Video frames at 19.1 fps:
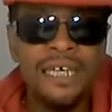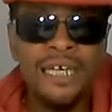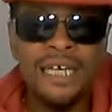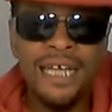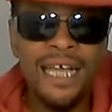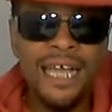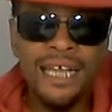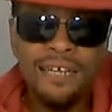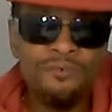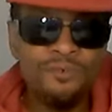
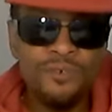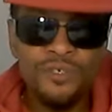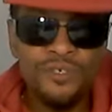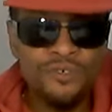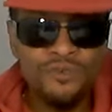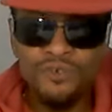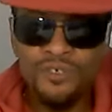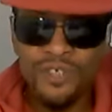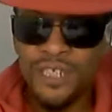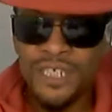Andrew
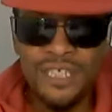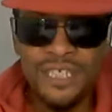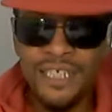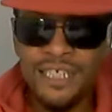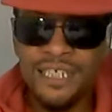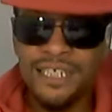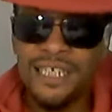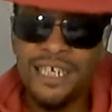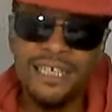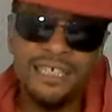Jr. thinks he
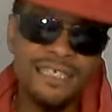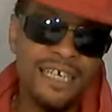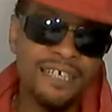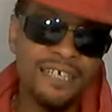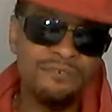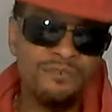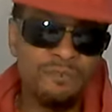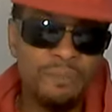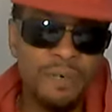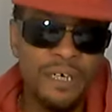could take
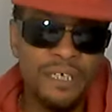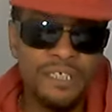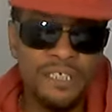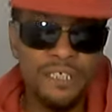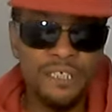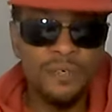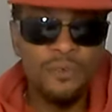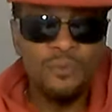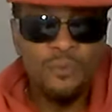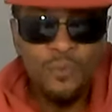Joshua's punches,
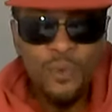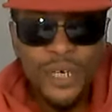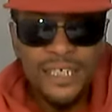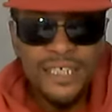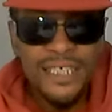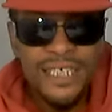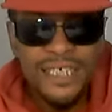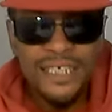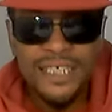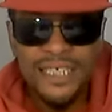which
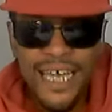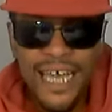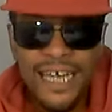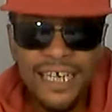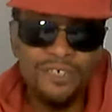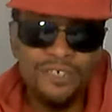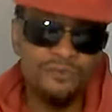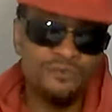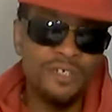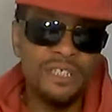is
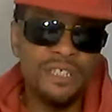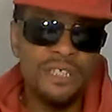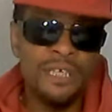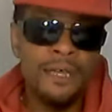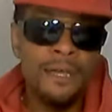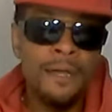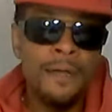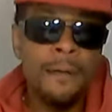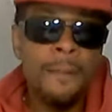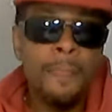dangerous,
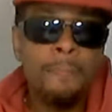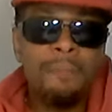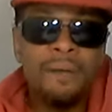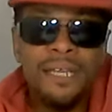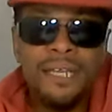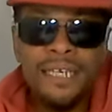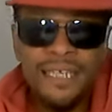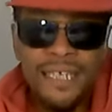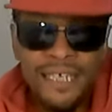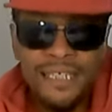but
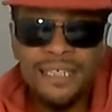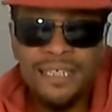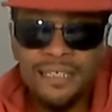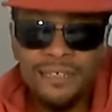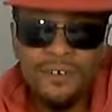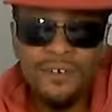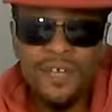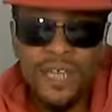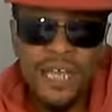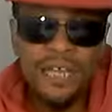at least it's
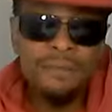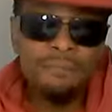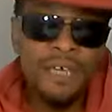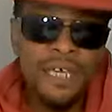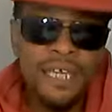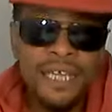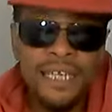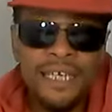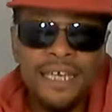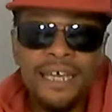going to let him get
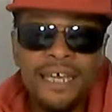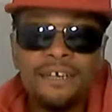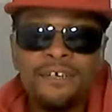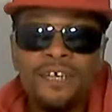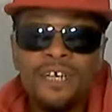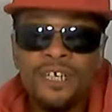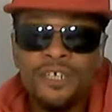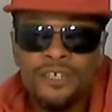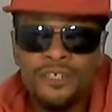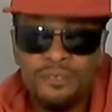in there
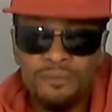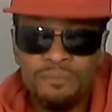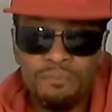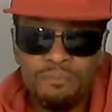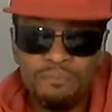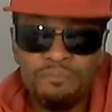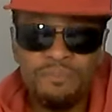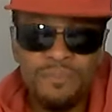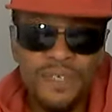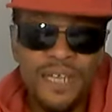to
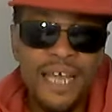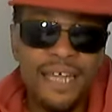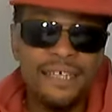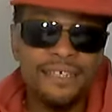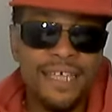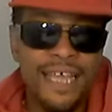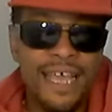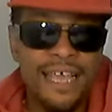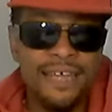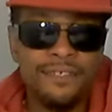let his
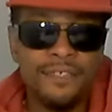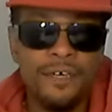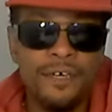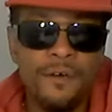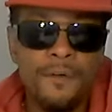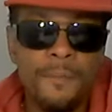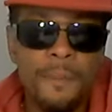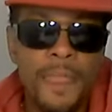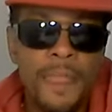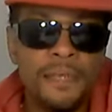hands
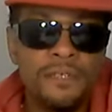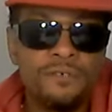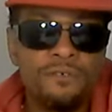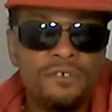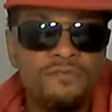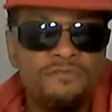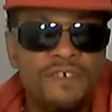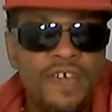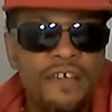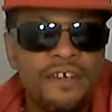go. So it's
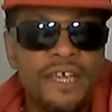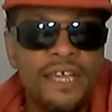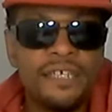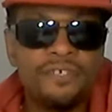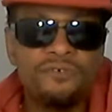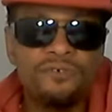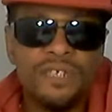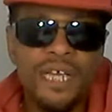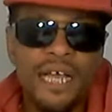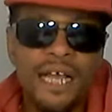very
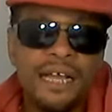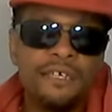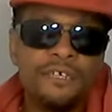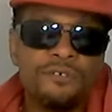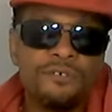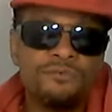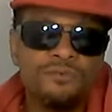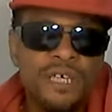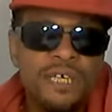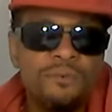interesting. I
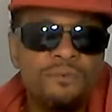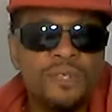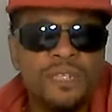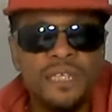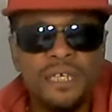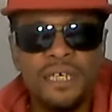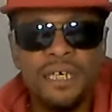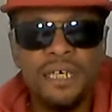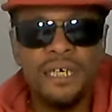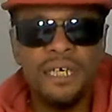agree with
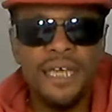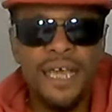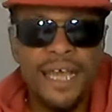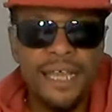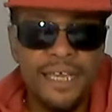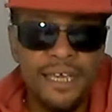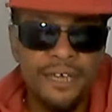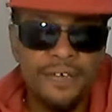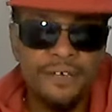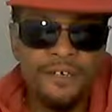uh,
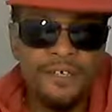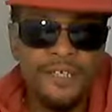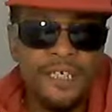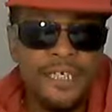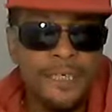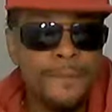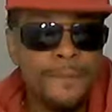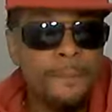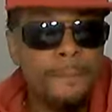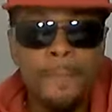Eddie Hearn
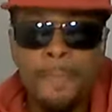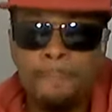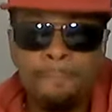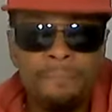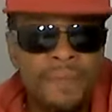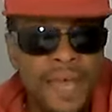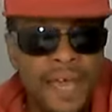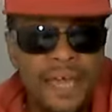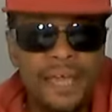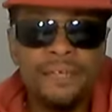here.
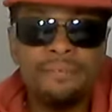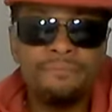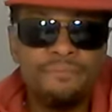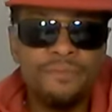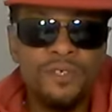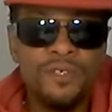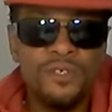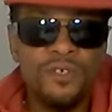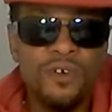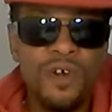Hey,
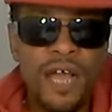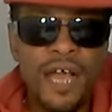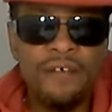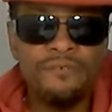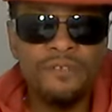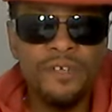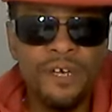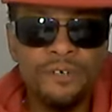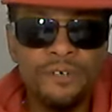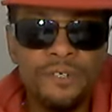he's going to have
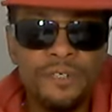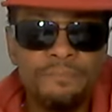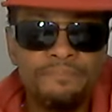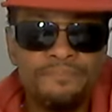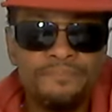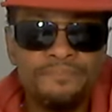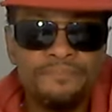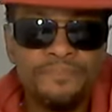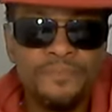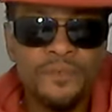to hurt him,
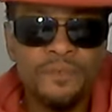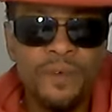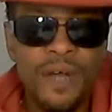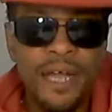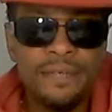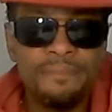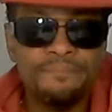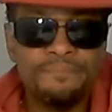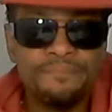right?